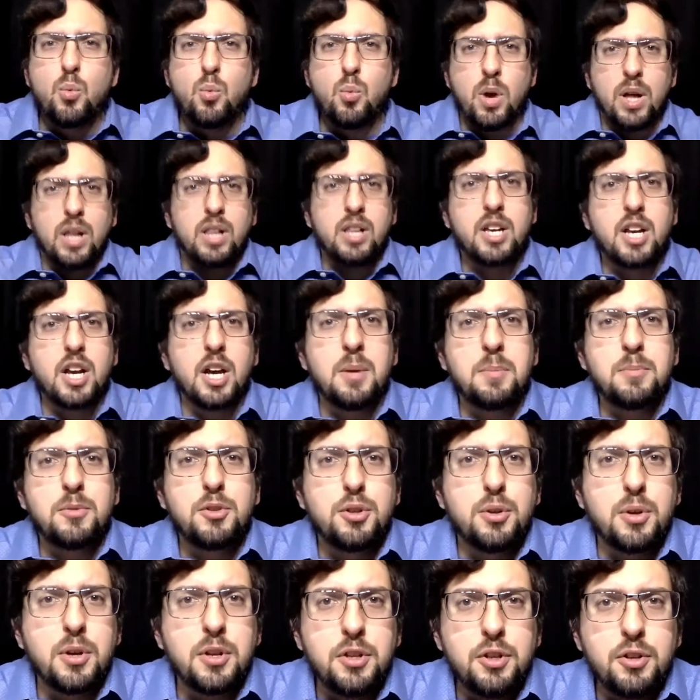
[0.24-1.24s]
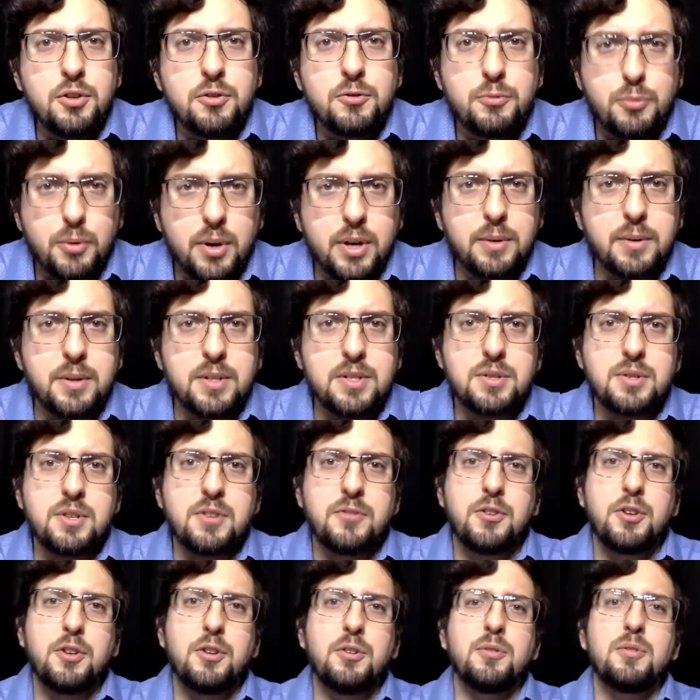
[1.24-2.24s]
Welcome to a new fragrance
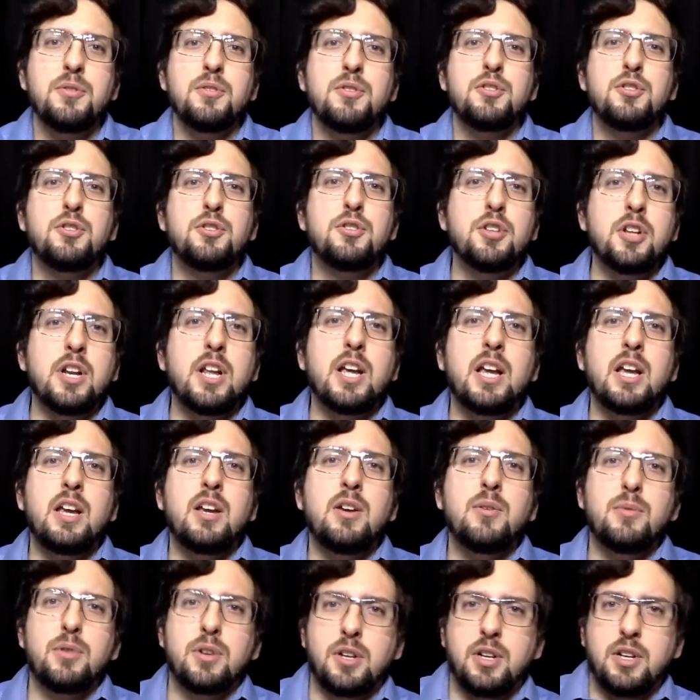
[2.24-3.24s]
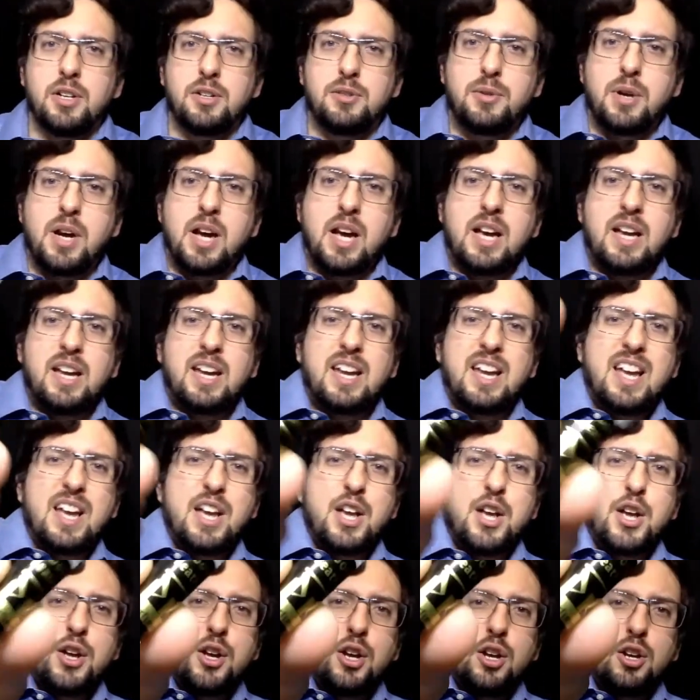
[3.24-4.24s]
review. Today we're gonna try
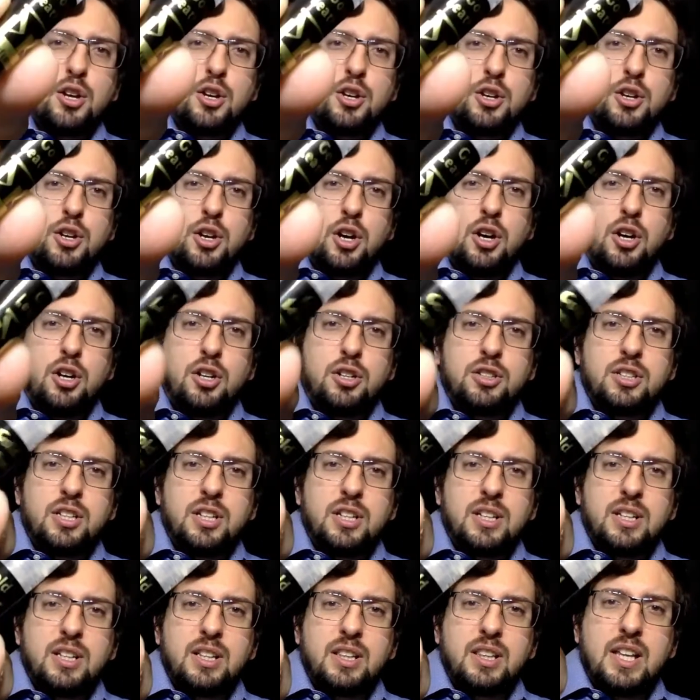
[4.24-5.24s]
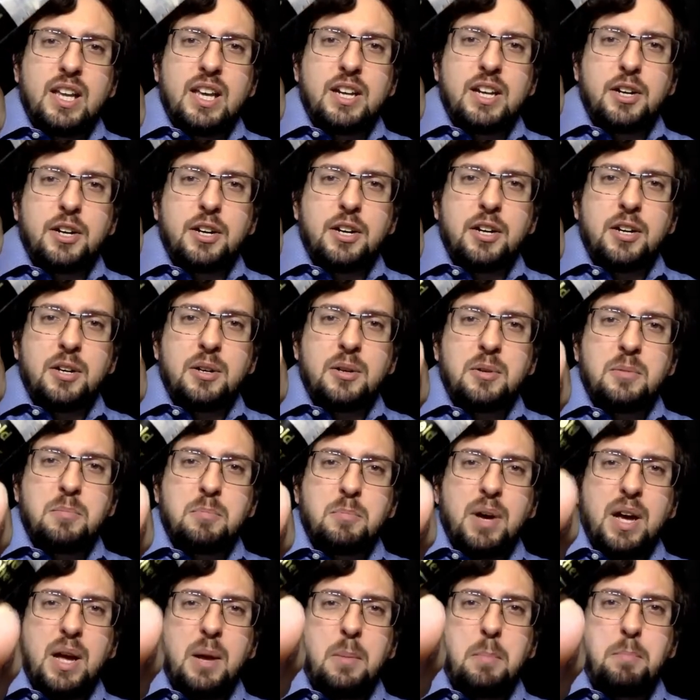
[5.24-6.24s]
Gold Leather
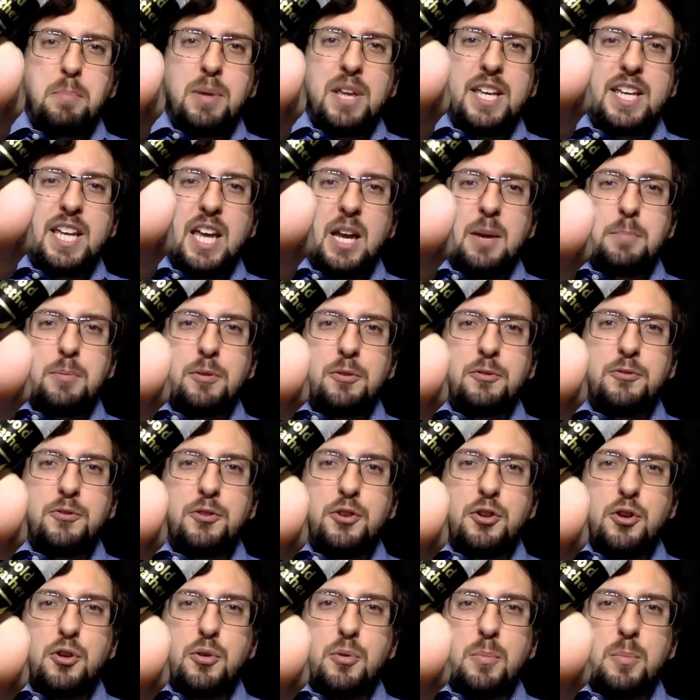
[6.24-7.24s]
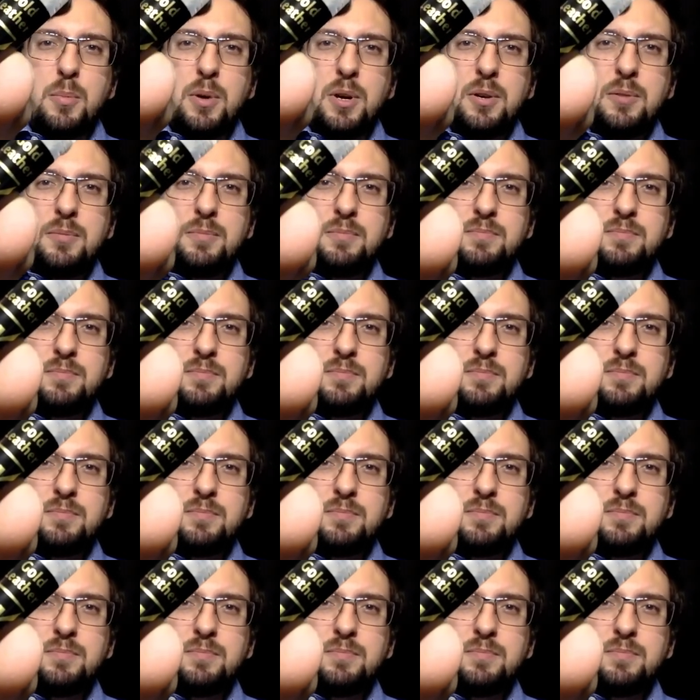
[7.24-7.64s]
by PK Perfume.